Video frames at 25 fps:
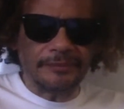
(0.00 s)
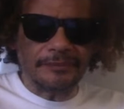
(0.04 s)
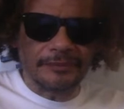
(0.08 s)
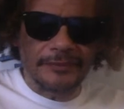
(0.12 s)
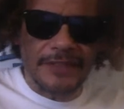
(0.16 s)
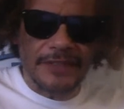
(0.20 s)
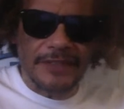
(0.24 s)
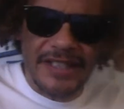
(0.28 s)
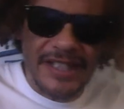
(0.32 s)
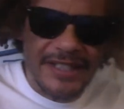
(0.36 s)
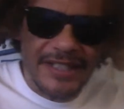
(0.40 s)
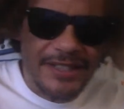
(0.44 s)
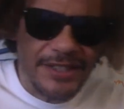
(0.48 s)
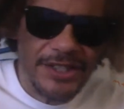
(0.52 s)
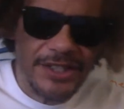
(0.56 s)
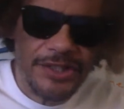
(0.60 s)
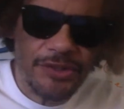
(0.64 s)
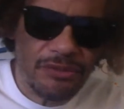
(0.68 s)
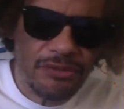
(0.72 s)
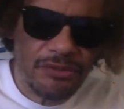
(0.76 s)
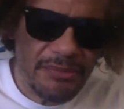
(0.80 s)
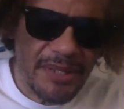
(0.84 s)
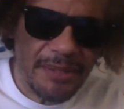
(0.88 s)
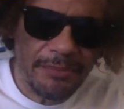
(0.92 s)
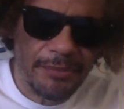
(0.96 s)
Again,
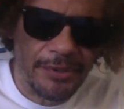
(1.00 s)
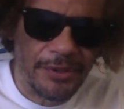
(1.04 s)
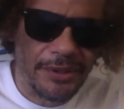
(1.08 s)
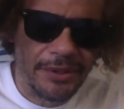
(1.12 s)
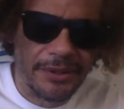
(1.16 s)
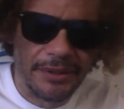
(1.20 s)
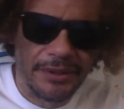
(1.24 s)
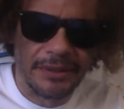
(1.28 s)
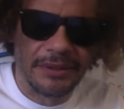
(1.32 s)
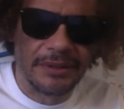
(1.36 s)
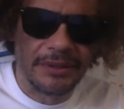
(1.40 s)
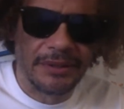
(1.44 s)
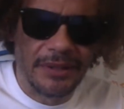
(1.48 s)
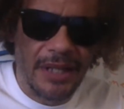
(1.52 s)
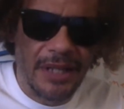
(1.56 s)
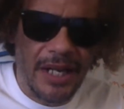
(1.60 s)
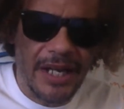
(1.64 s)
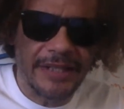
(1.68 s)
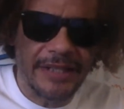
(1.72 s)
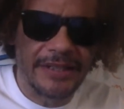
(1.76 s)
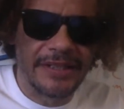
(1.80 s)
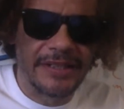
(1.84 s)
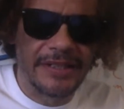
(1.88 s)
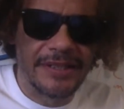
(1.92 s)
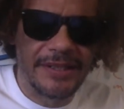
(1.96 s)
just remember,
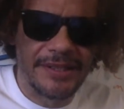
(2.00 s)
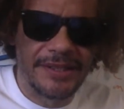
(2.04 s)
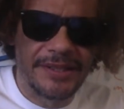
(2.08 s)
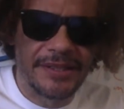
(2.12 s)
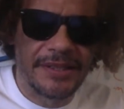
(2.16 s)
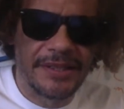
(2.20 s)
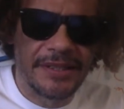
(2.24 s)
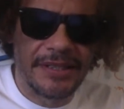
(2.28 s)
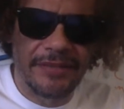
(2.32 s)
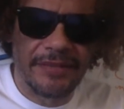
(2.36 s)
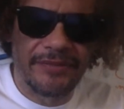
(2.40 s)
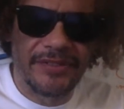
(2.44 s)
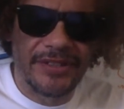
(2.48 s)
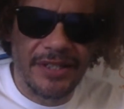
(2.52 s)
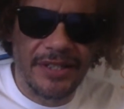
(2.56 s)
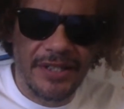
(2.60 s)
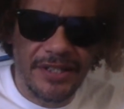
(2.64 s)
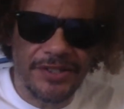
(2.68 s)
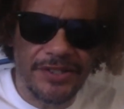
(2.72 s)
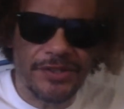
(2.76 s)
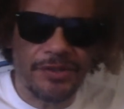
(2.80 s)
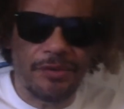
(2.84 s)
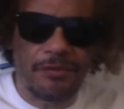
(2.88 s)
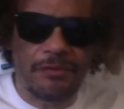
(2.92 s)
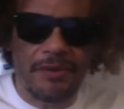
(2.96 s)
God is giving
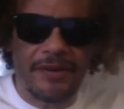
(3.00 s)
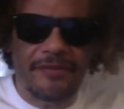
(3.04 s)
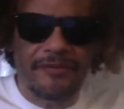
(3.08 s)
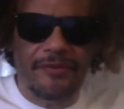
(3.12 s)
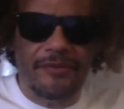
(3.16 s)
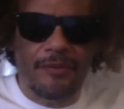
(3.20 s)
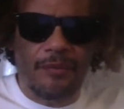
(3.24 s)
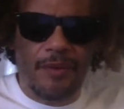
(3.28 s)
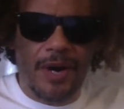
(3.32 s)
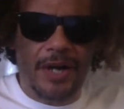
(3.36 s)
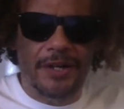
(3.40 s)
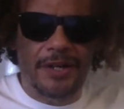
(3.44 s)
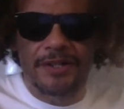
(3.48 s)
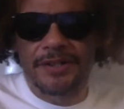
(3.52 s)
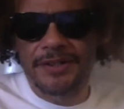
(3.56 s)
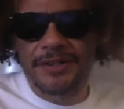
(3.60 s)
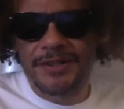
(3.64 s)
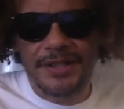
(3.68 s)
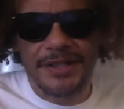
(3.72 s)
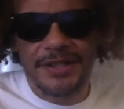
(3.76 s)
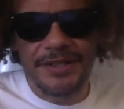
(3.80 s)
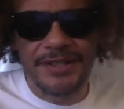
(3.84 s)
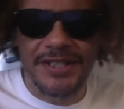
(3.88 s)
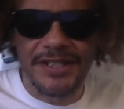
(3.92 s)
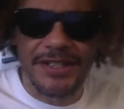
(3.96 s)
us rough waters
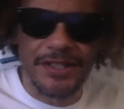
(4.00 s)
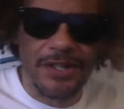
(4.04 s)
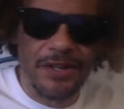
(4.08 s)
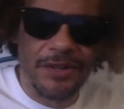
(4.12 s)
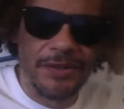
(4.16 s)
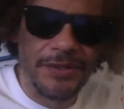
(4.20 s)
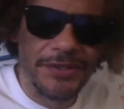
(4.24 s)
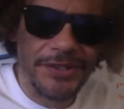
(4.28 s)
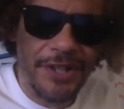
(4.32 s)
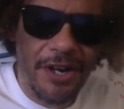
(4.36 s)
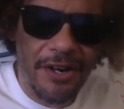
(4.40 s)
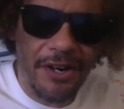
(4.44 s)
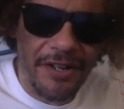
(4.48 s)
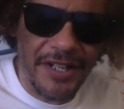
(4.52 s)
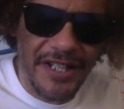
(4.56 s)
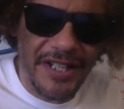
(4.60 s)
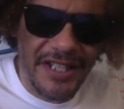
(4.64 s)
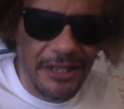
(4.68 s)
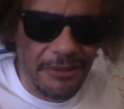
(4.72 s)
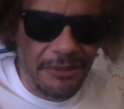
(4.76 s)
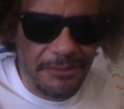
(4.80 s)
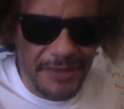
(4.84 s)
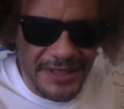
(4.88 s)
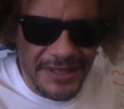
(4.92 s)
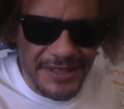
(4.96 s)
because he knows our
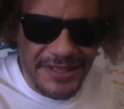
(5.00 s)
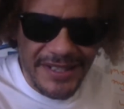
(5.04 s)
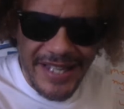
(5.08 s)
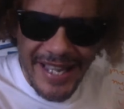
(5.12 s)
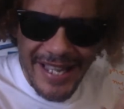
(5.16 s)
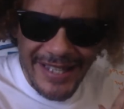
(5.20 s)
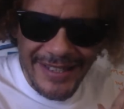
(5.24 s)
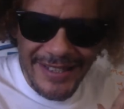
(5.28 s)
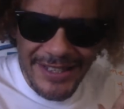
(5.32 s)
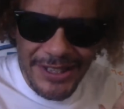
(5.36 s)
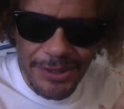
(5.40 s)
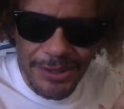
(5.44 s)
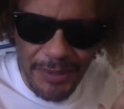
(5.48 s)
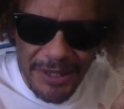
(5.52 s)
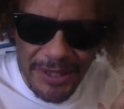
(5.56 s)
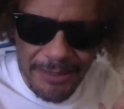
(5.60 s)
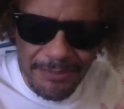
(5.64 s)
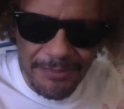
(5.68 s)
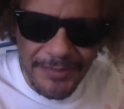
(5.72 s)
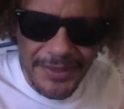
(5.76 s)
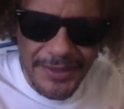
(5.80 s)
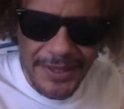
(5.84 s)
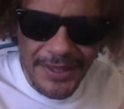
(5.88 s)
enemies can't swim.